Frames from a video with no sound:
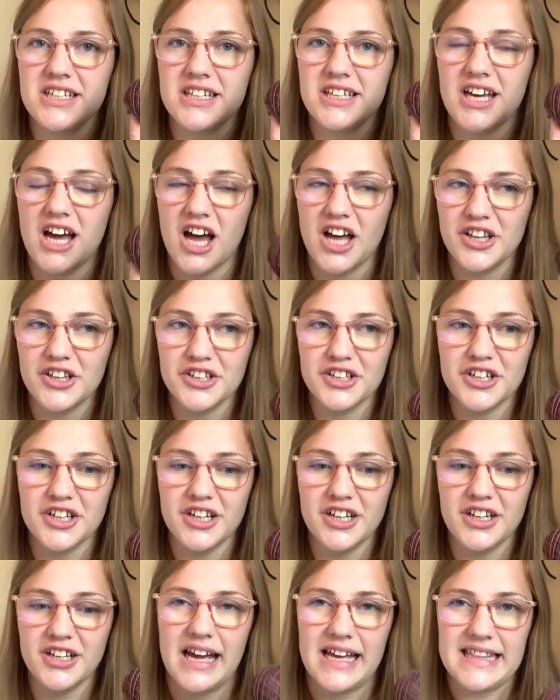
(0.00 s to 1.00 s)

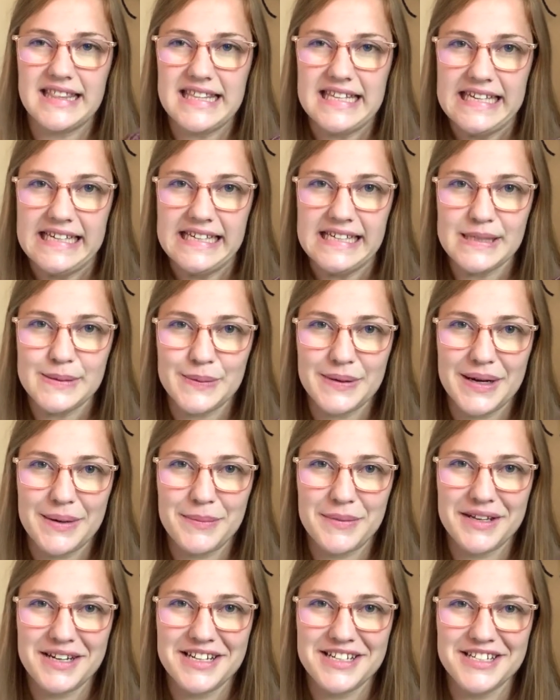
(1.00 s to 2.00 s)
color, I think is what I'm
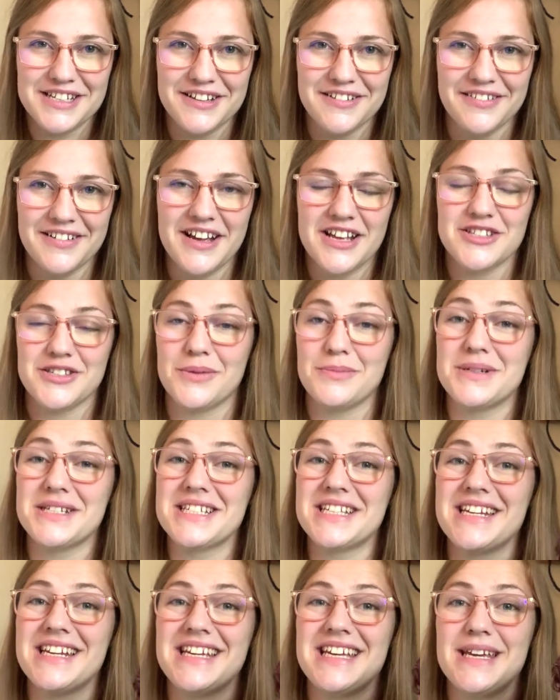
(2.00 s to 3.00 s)
gonna do. So I'm just
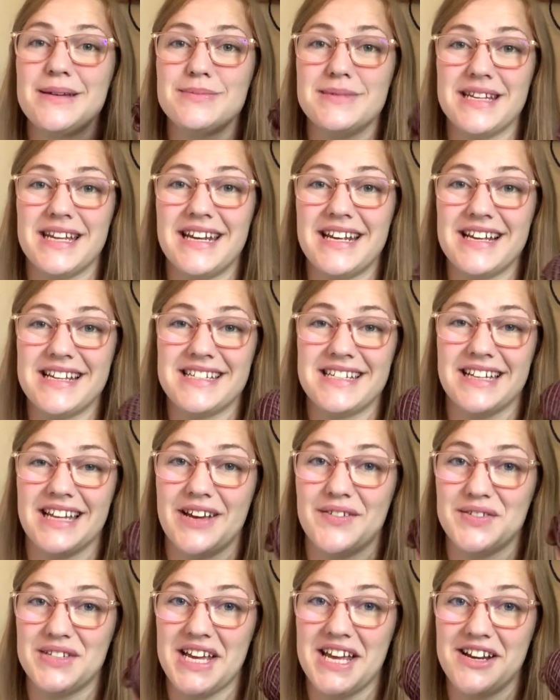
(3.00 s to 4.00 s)
gonna keep knitting until I
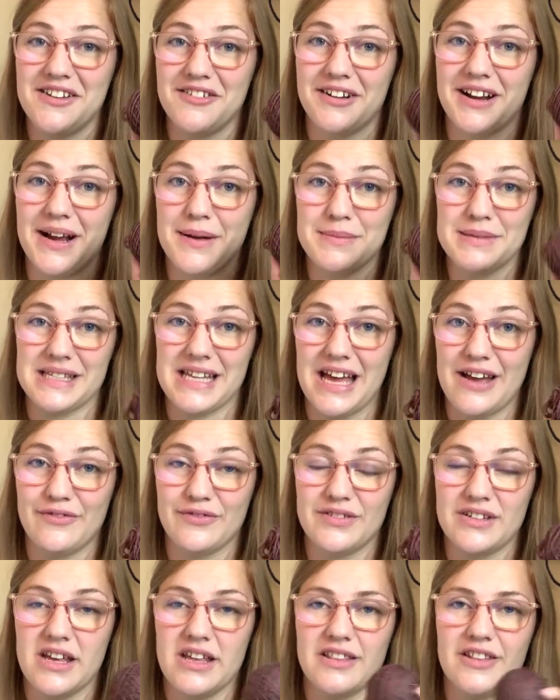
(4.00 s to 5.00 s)
have 10 grams left.
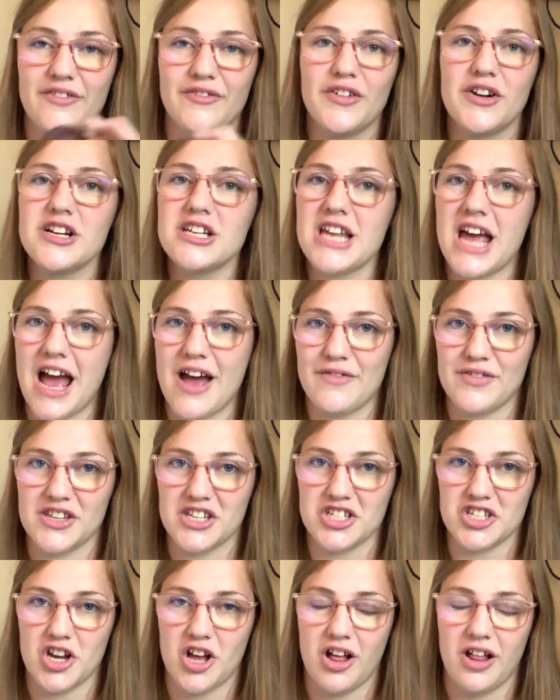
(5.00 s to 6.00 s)
The first half of the
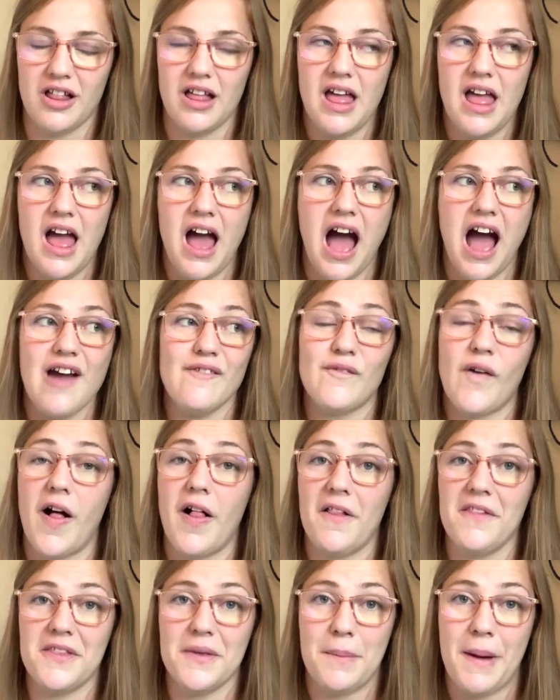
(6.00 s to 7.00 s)
shawl, I
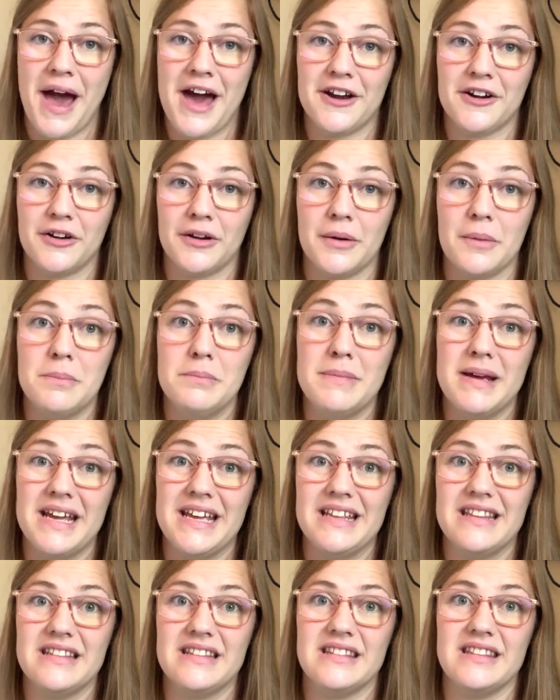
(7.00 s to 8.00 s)
followed the pattern,
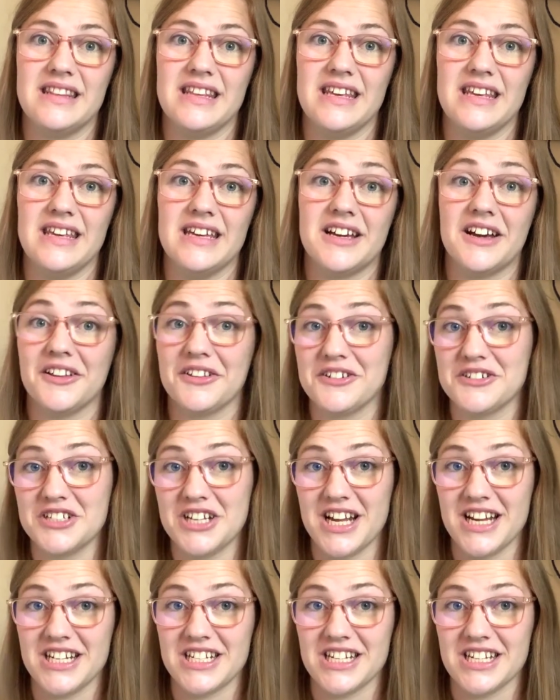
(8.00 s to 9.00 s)
made the color
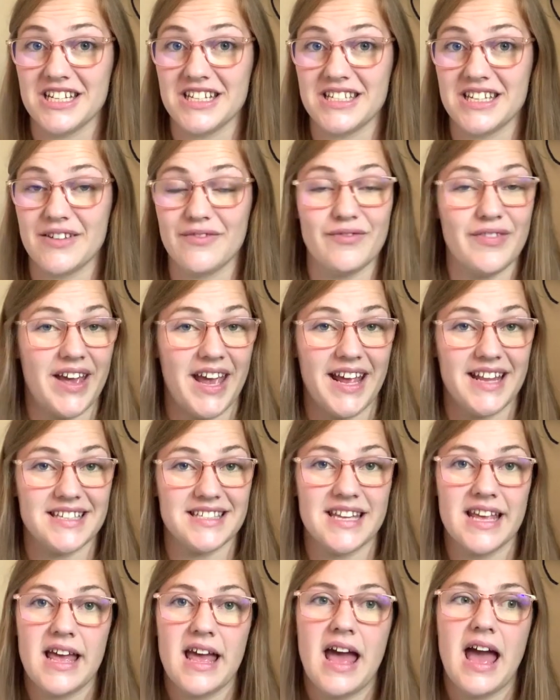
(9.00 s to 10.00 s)
changes and fades,
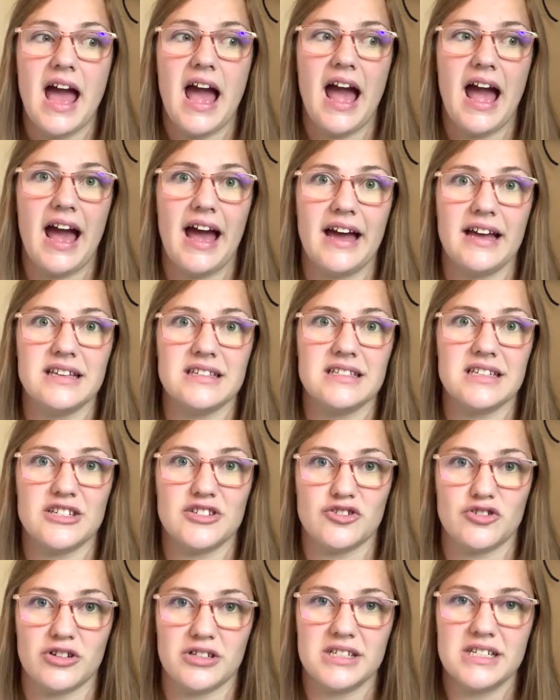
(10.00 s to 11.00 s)
as
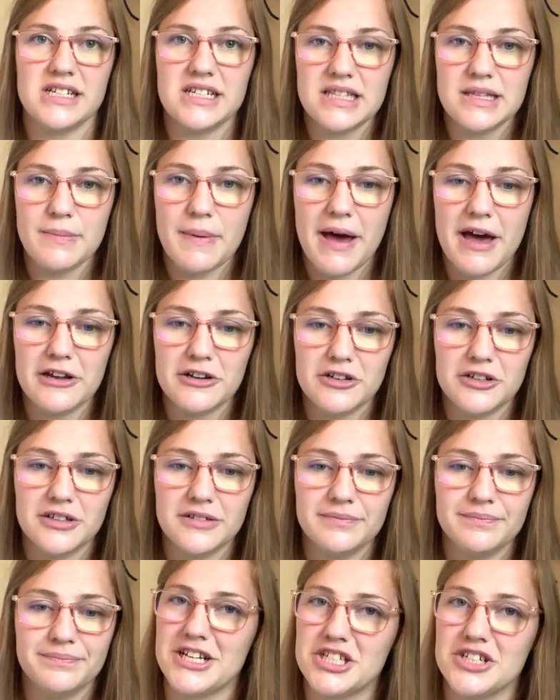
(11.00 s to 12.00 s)
instructed in the pattern.
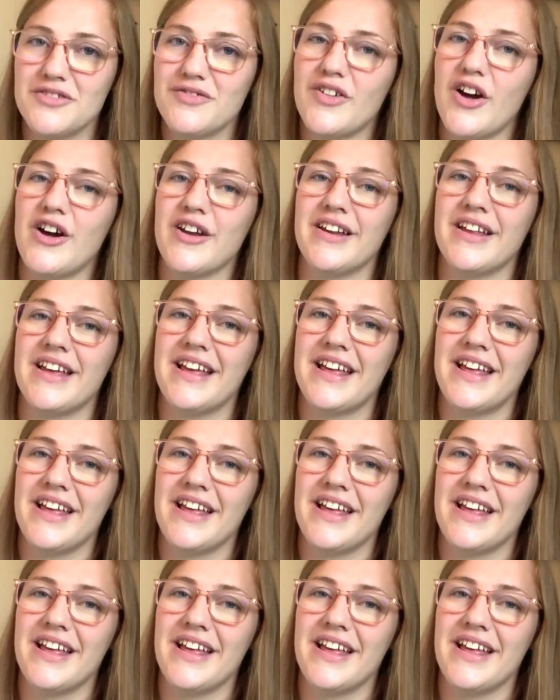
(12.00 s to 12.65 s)
I should have gone